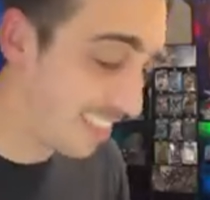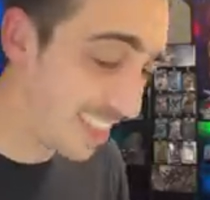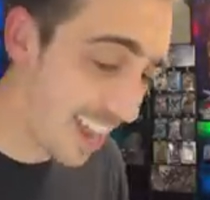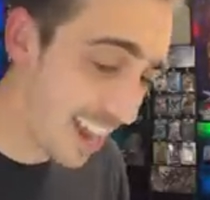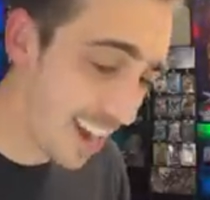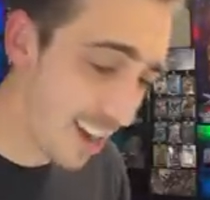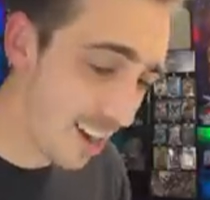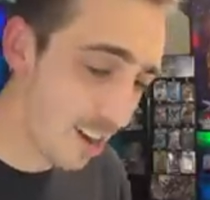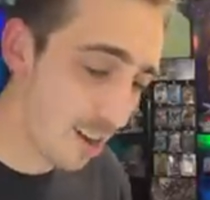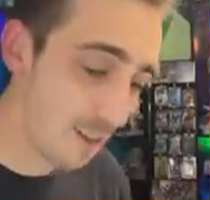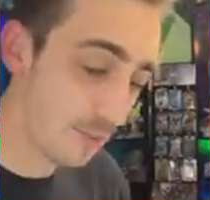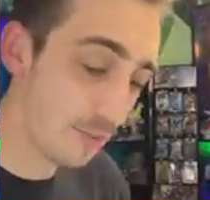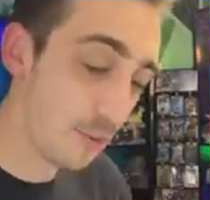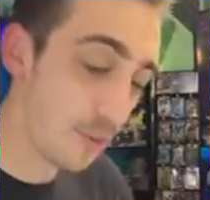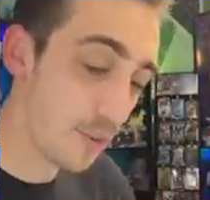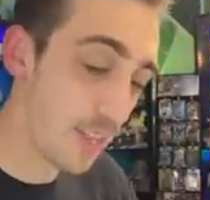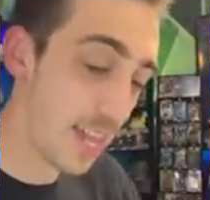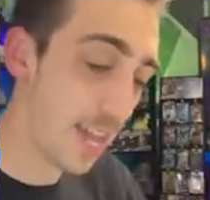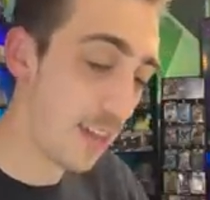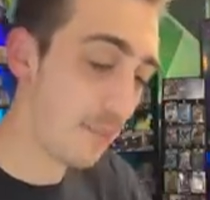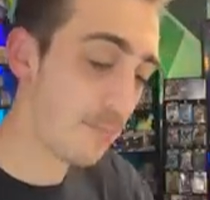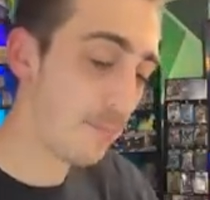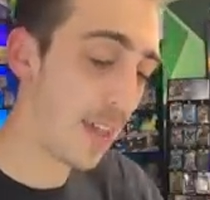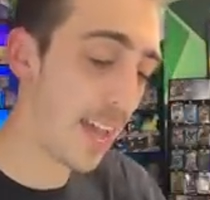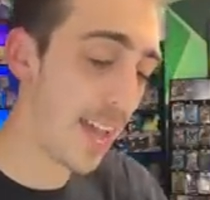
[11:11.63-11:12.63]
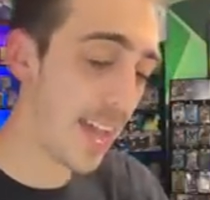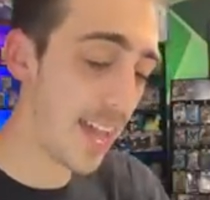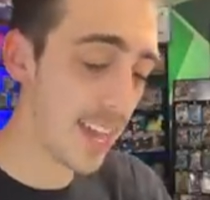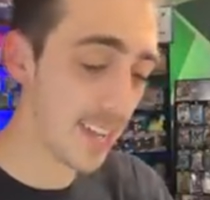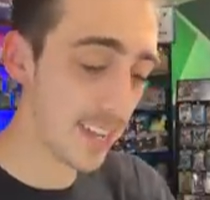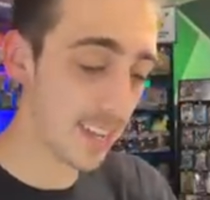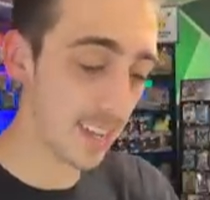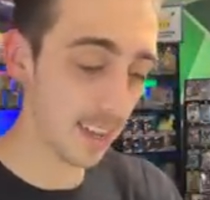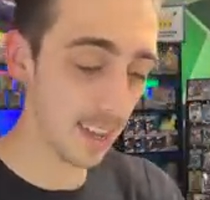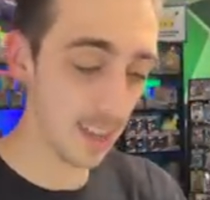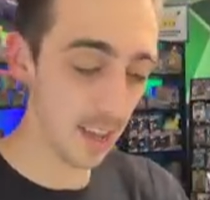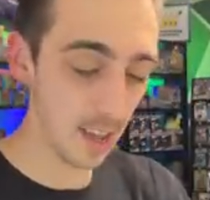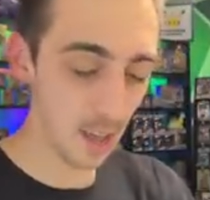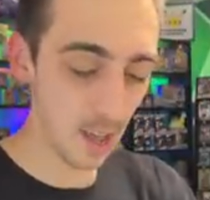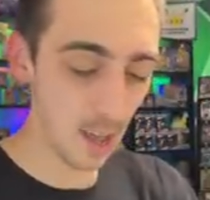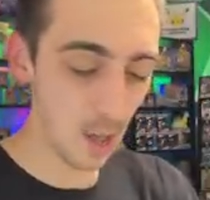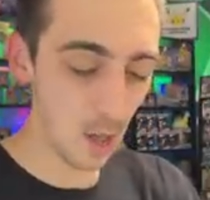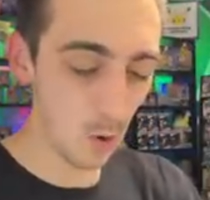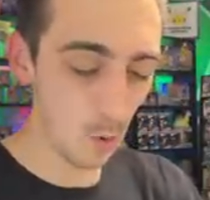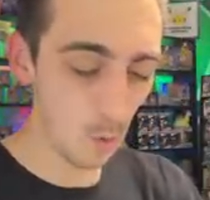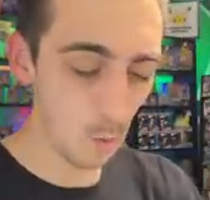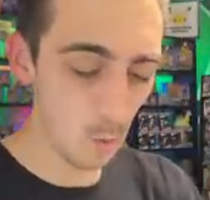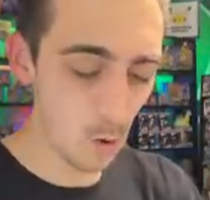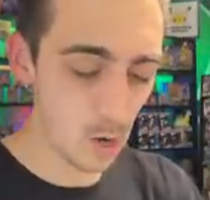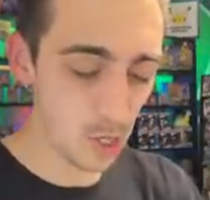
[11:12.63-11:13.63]
there for that pack.
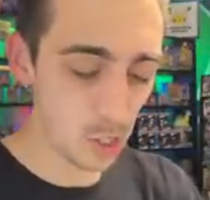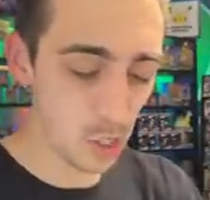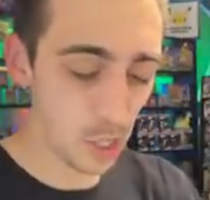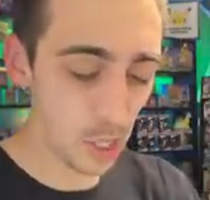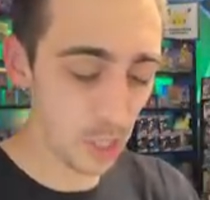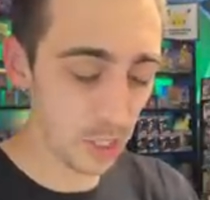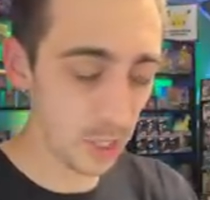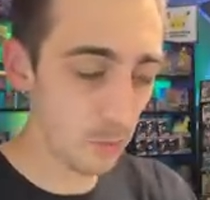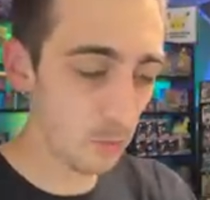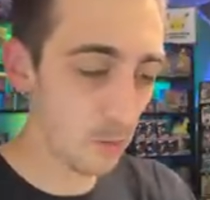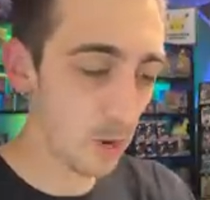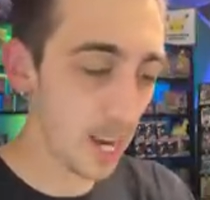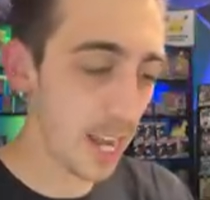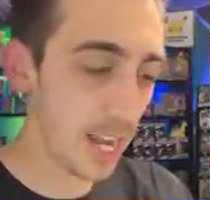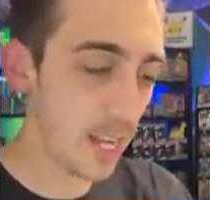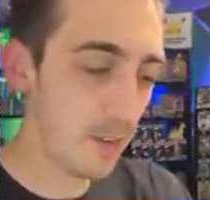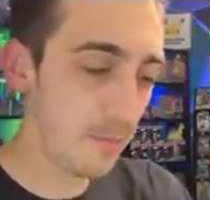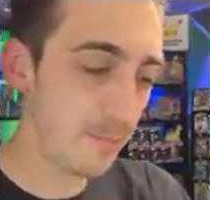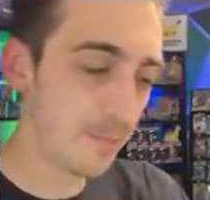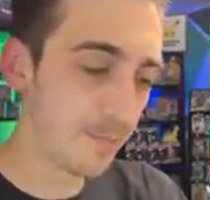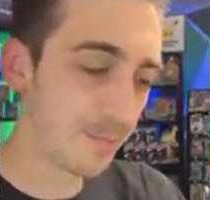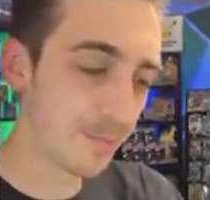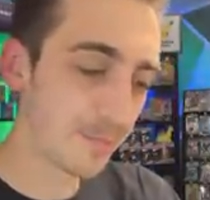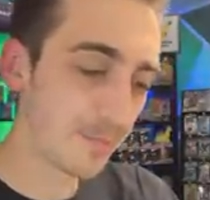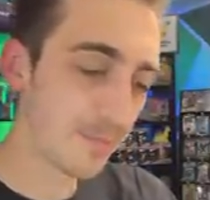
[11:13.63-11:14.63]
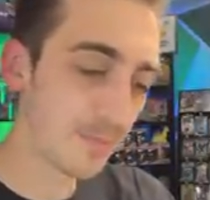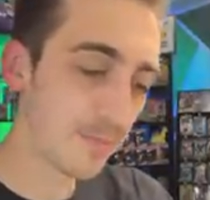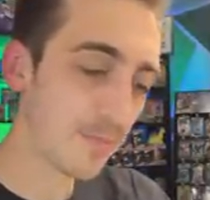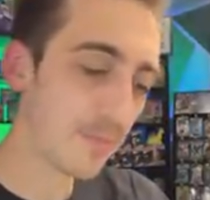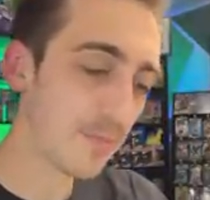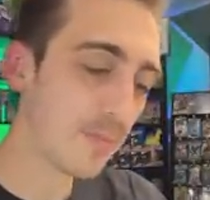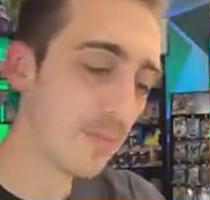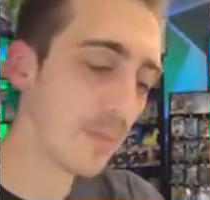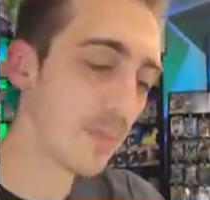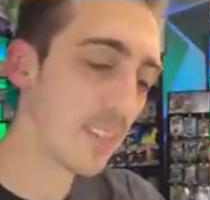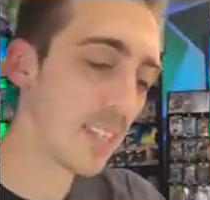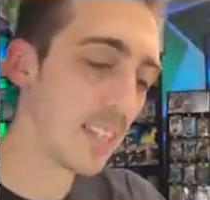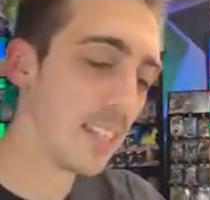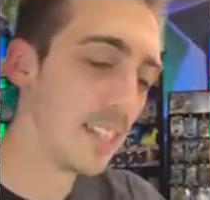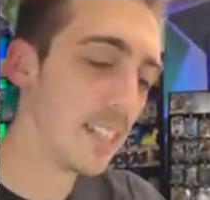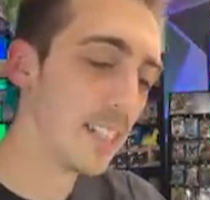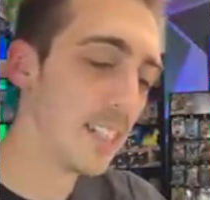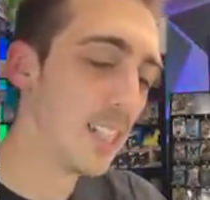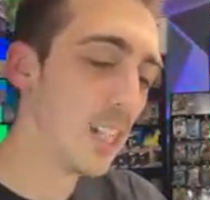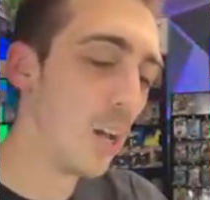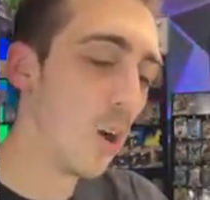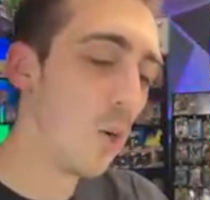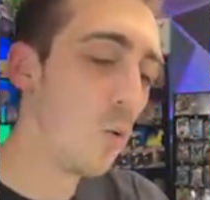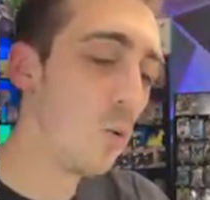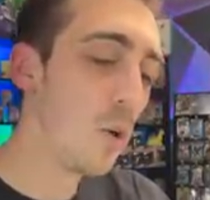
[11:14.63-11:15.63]
One Chilling Rain.
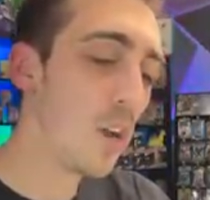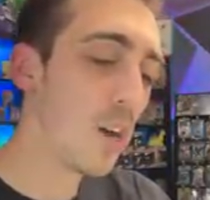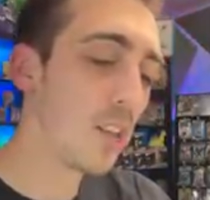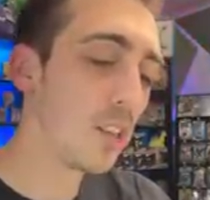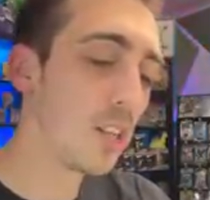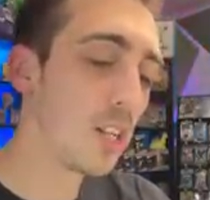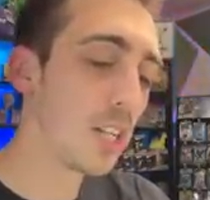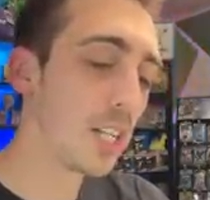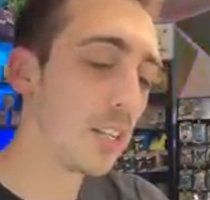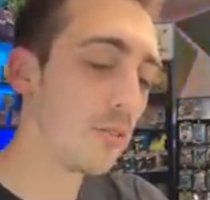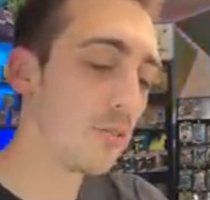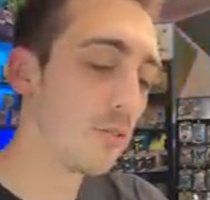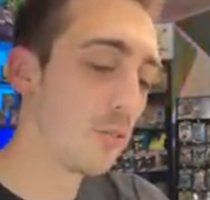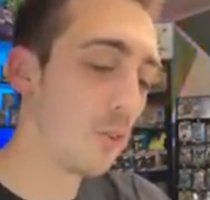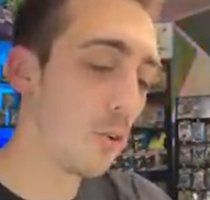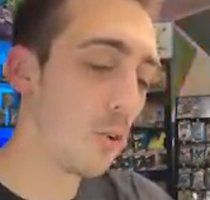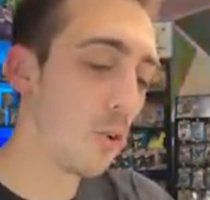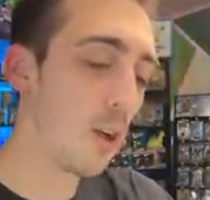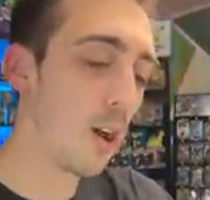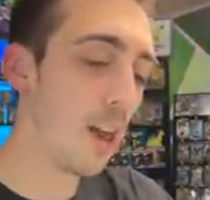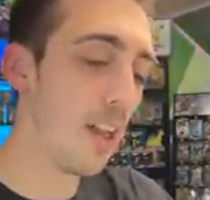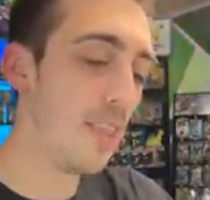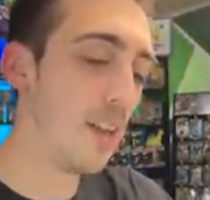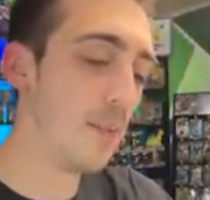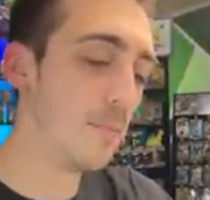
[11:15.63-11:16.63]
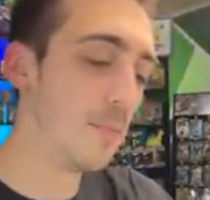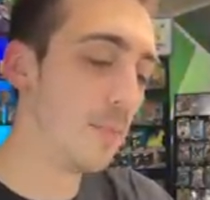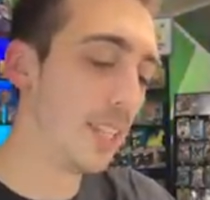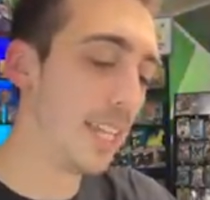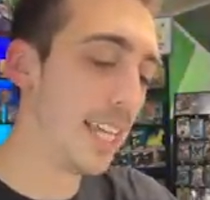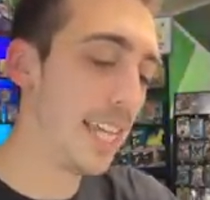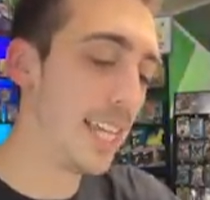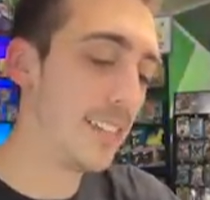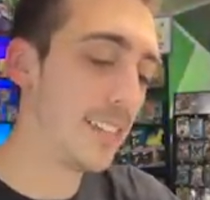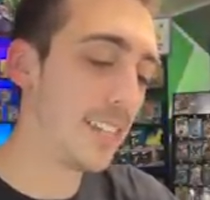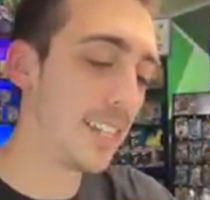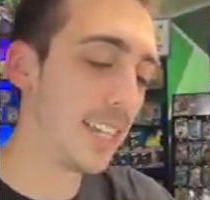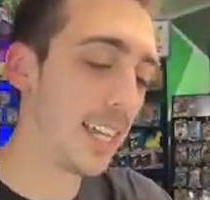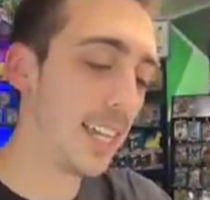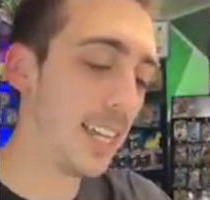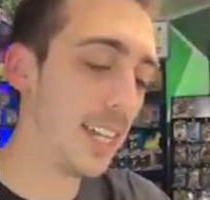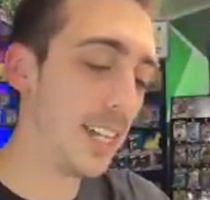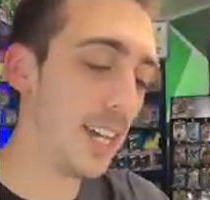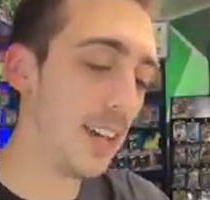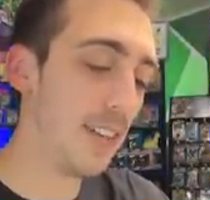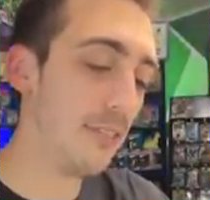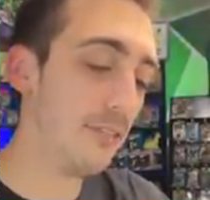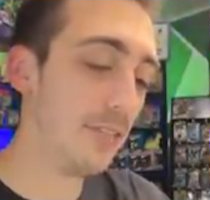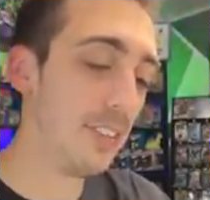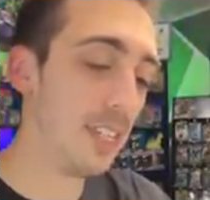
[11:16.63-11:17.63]
We are looking for the Blaziken
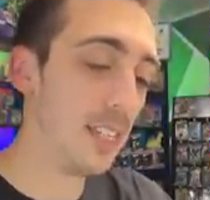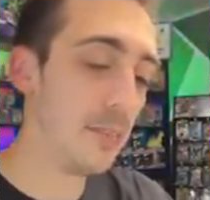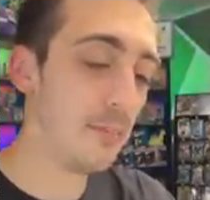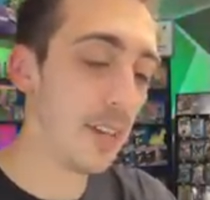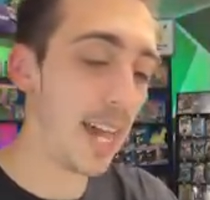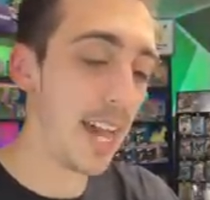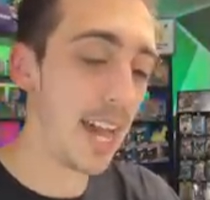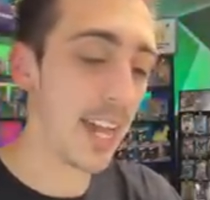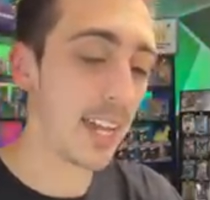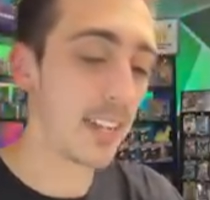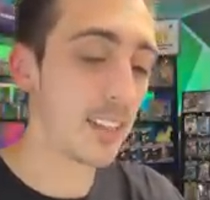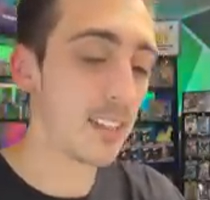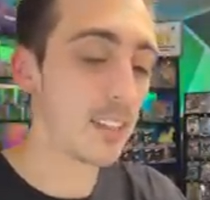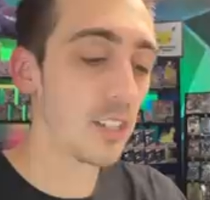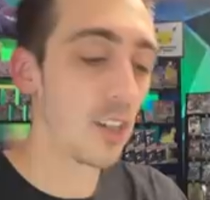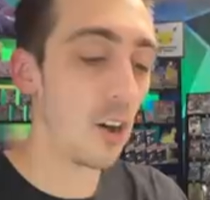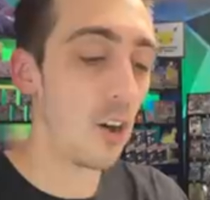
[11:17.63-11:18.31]
VMAX